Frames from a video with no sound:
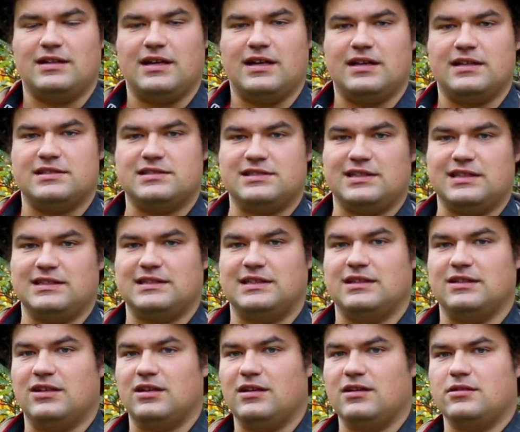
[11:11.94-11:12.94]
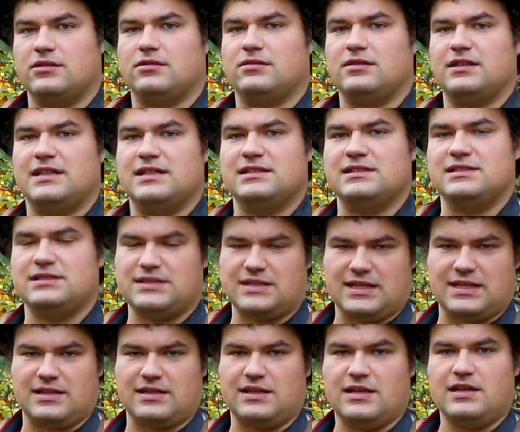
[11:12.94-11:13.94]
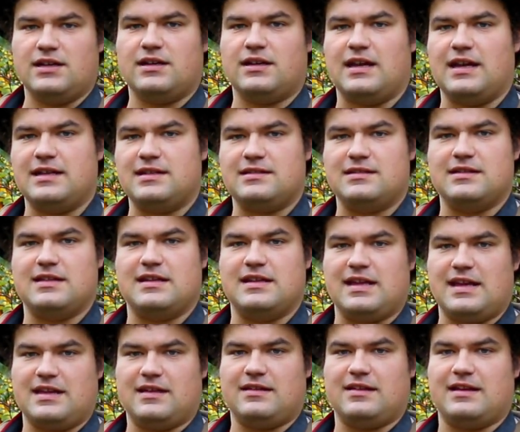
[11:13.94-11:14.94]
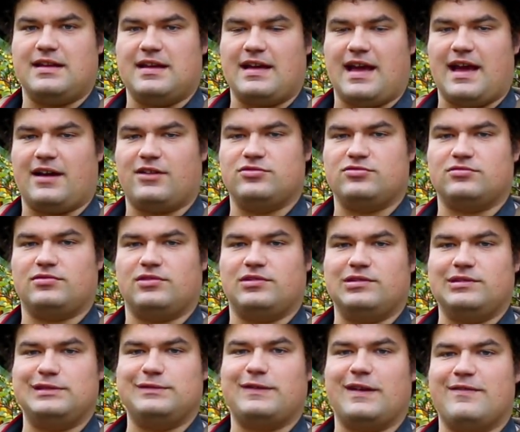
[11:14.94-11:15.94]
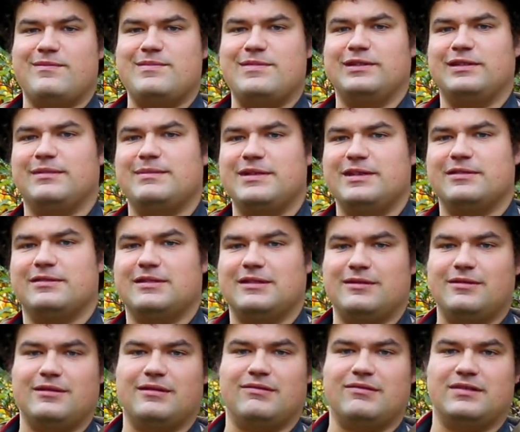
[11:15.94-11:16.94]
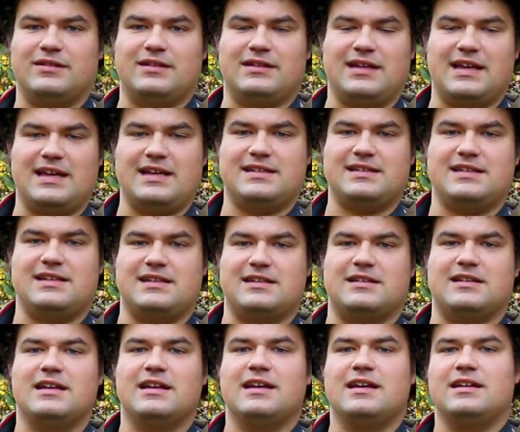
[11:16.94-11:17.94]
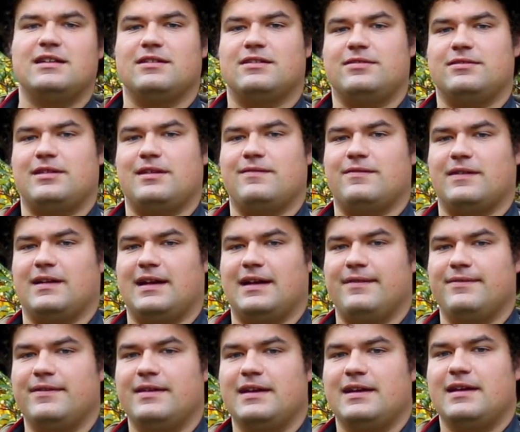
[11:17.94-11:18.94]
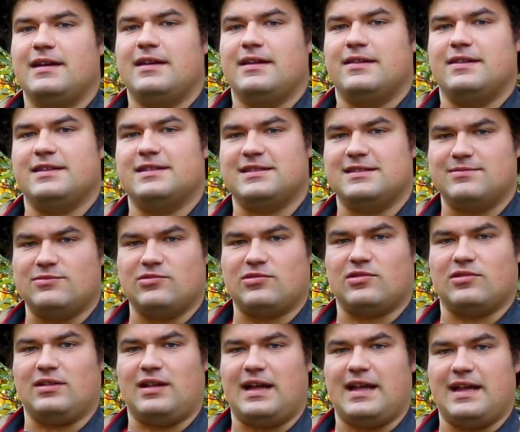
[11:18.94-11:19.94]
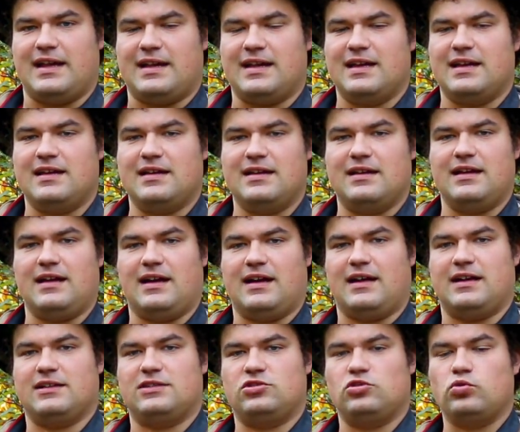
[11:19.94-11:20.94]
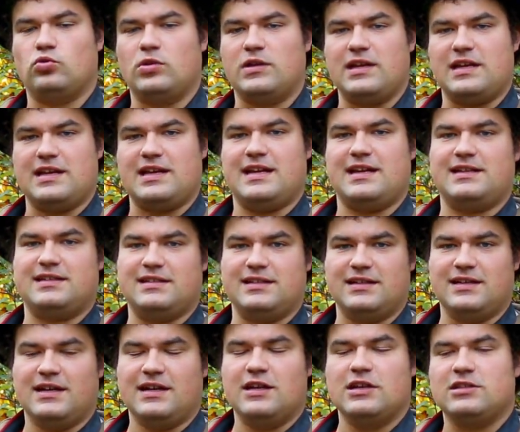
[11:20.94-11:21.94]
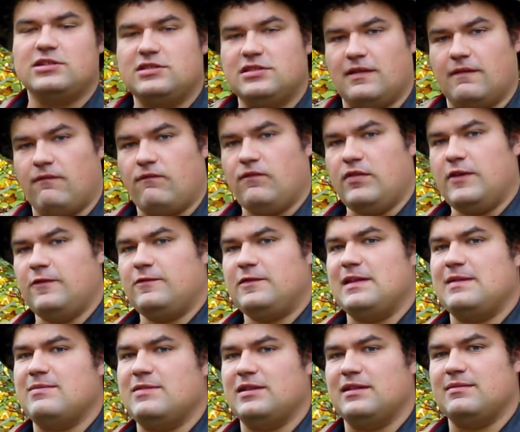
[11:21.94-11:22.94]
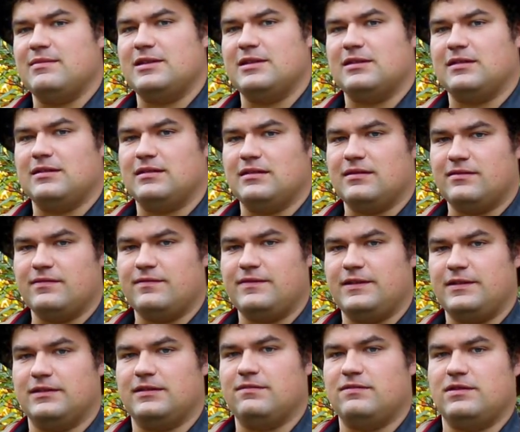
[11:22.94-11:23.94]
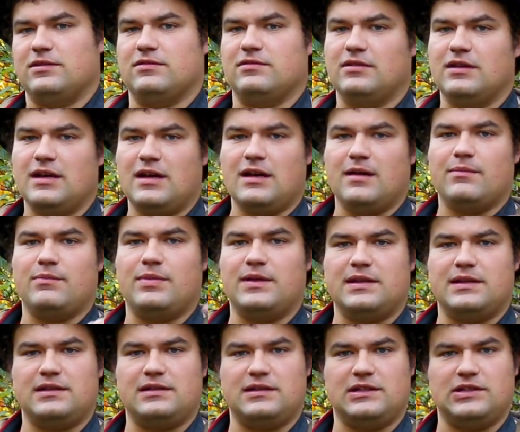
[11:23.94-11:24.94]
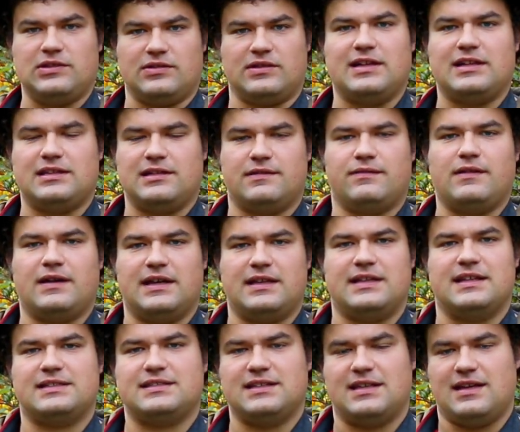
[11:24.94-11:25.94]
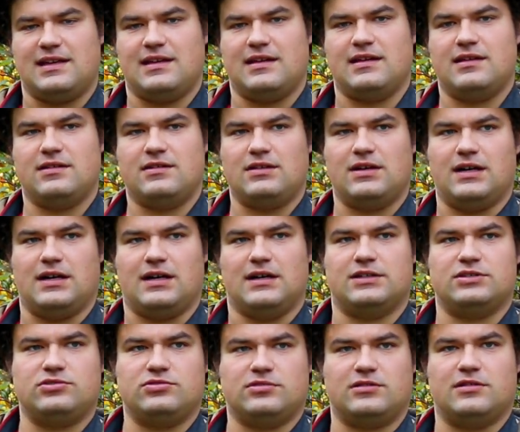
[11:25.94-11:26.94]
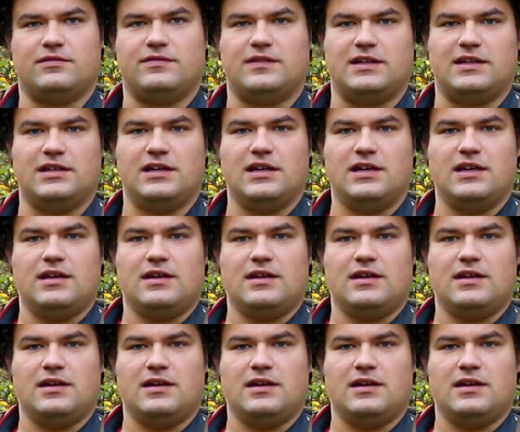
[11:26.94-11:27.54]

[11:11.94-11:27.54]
a slightly longer lens than an actual 35mm equivalent 18-35. This is more like 28 to 50mm field of view, but you know, that's fine. That's a sort of a